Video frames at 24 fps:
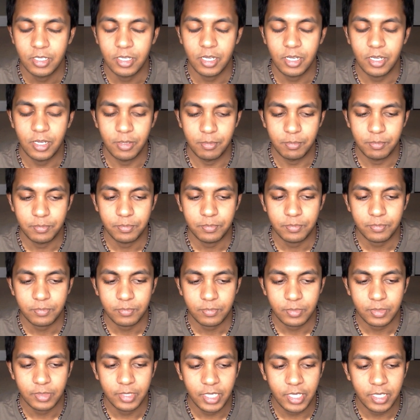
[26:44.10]

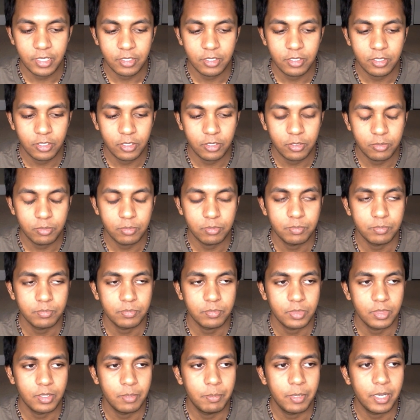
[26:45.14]
that, the
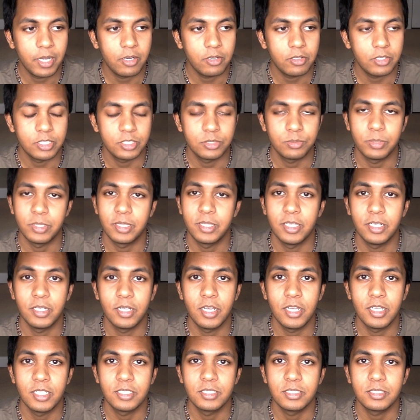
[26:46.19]
power is within
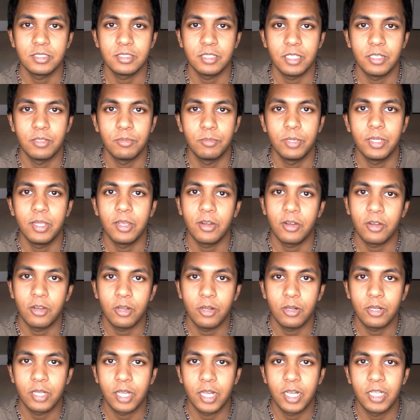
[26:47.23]
us, and we are
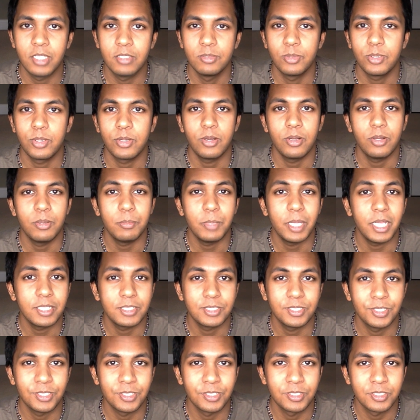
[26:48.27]
all gods, we are all
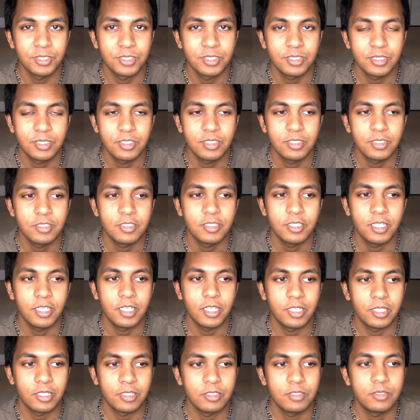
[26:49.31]
masters,
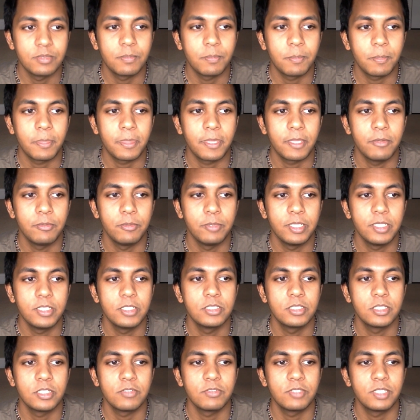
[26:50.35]
and we
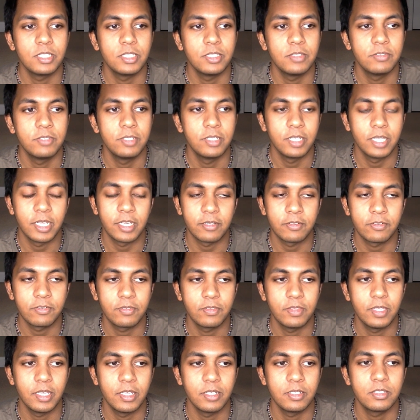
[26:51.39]
deserve to live the life
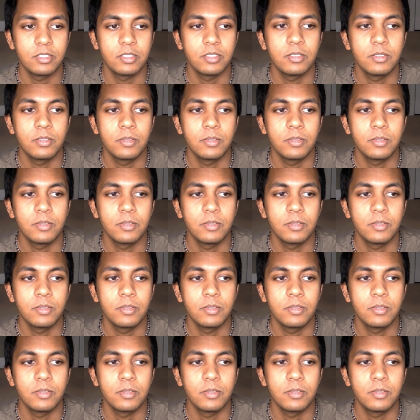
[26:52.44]
that